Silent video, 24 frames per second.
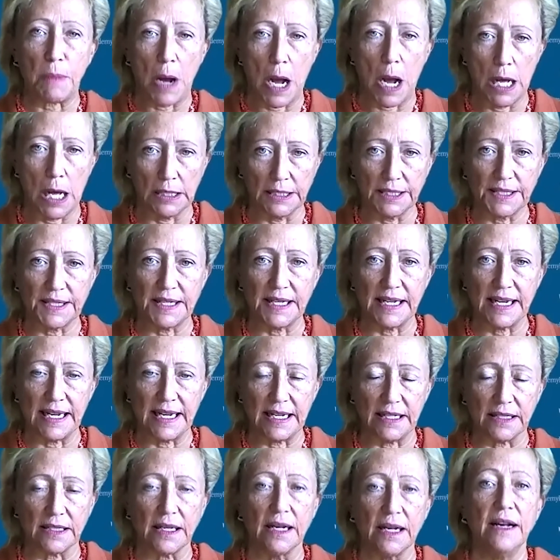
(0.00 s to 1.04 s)

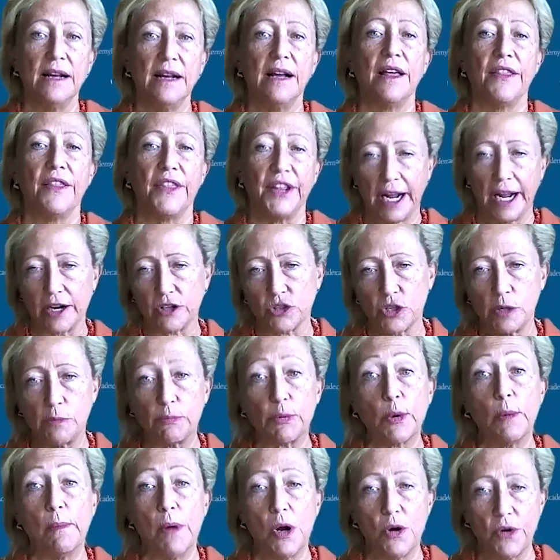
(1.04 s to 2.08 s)
policies that actually
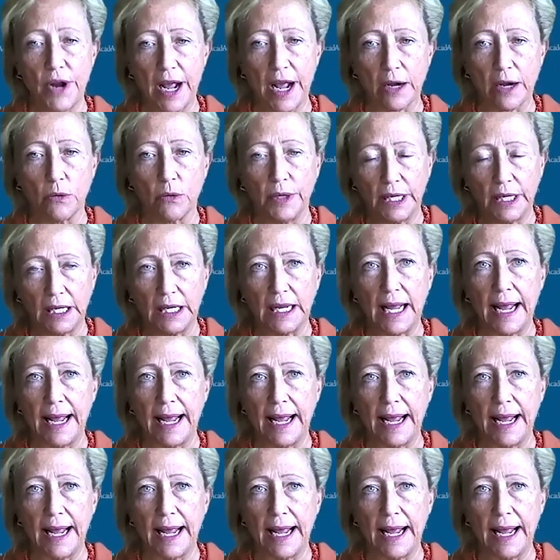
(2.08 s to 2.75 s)
promote equity?